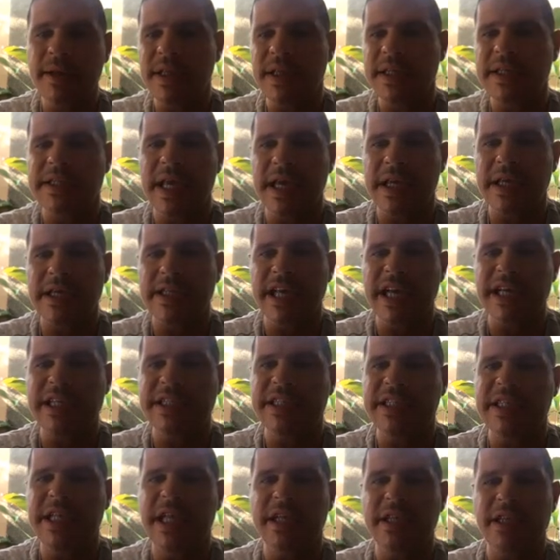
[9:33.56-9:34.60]
this case, I
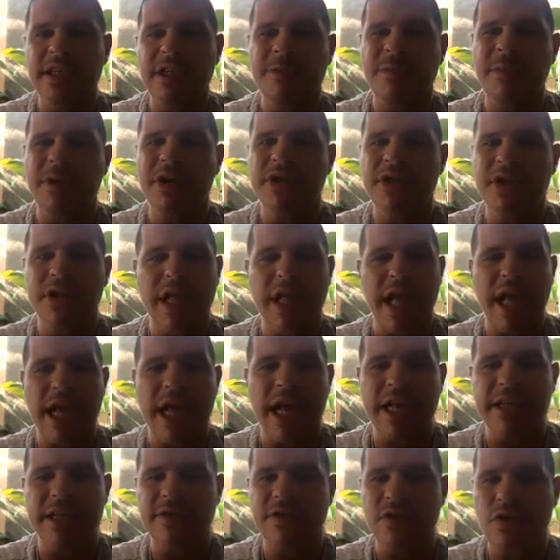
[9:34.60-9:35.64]
see that this person
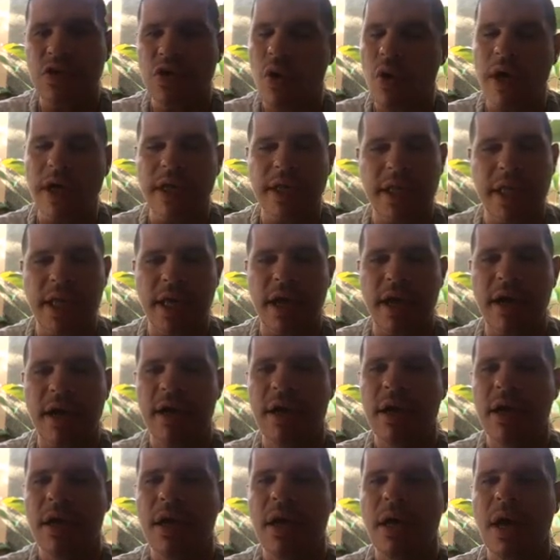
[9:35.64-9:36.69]
has no idea
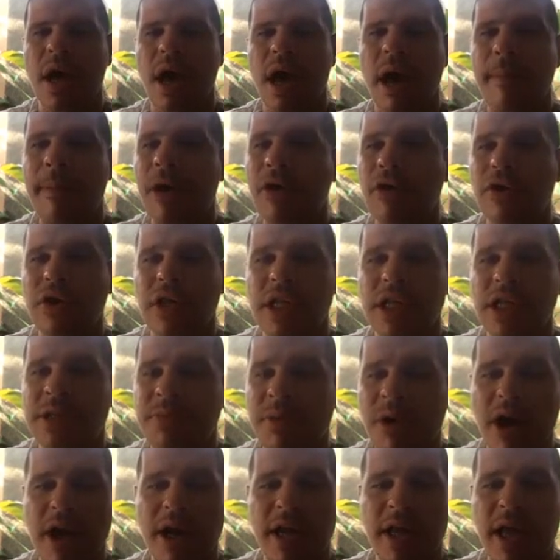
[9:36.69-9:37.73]
about this
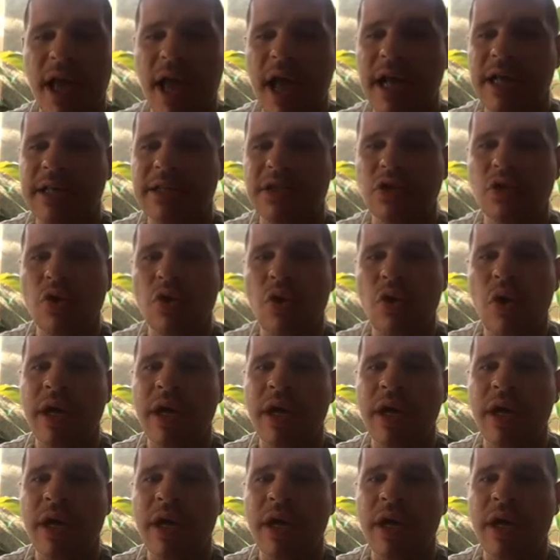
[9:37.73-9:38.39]
product, has no